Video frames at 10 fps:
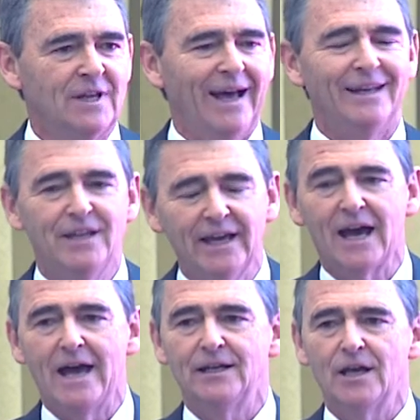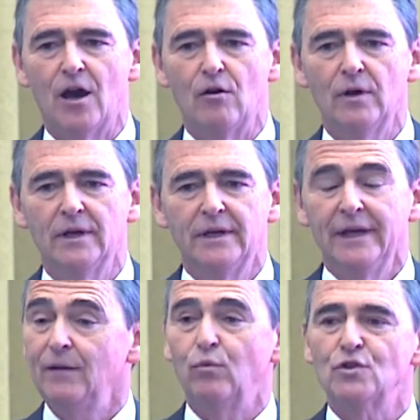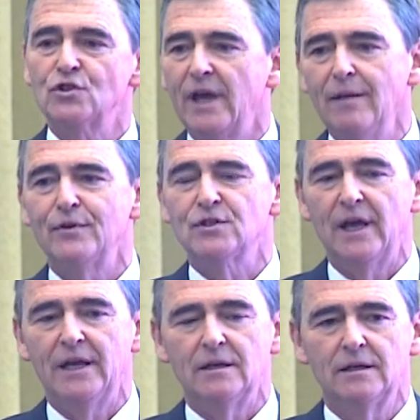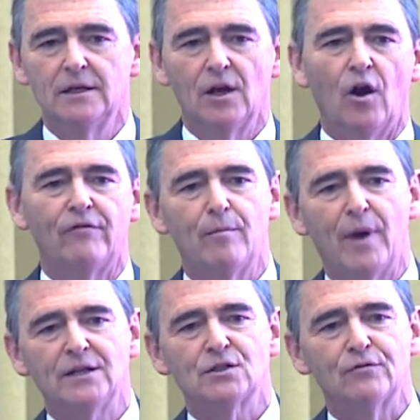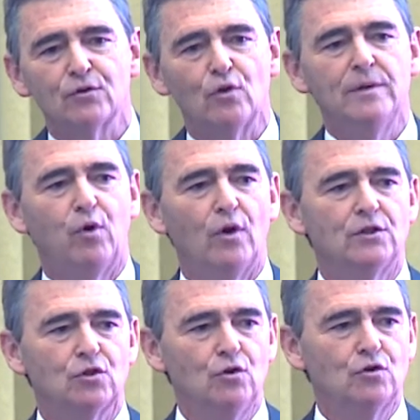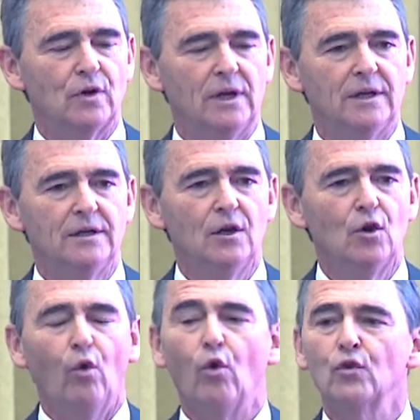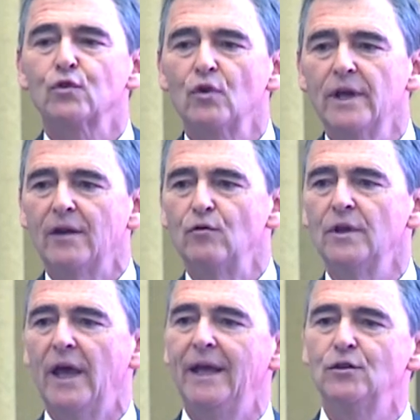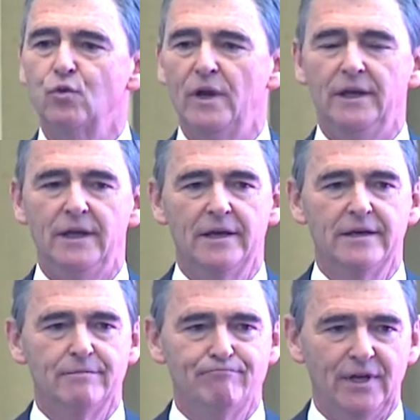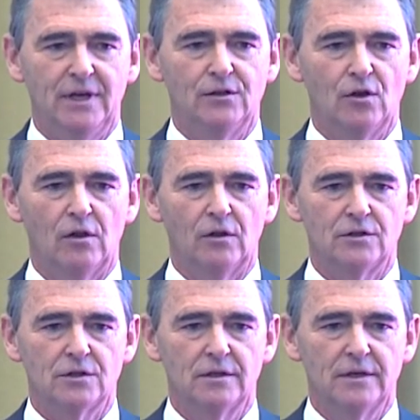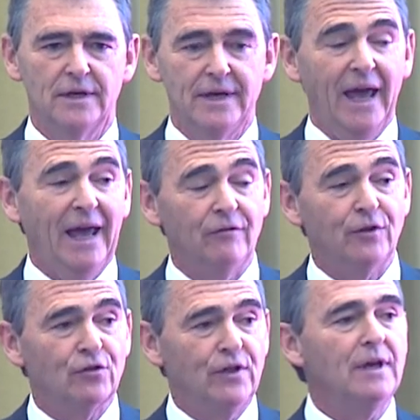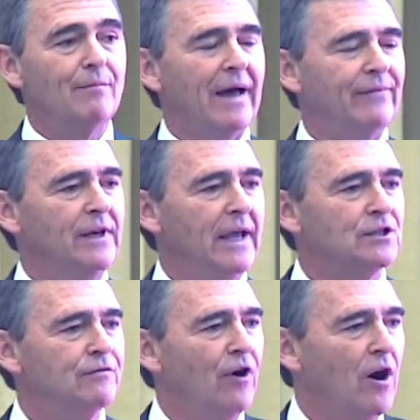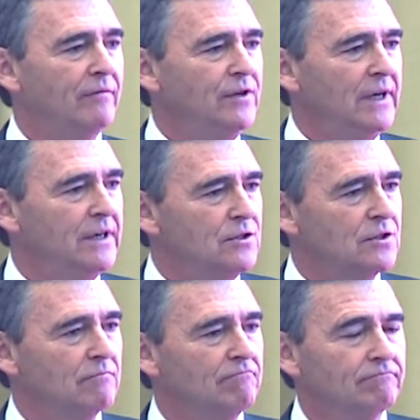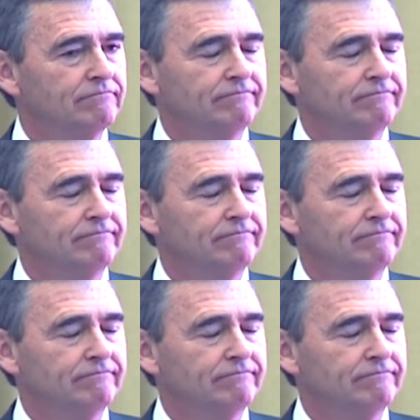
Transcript: A decade ago, it was 10% off a base of $3.2 trillion or $320 billion. And if you think about the next 5 years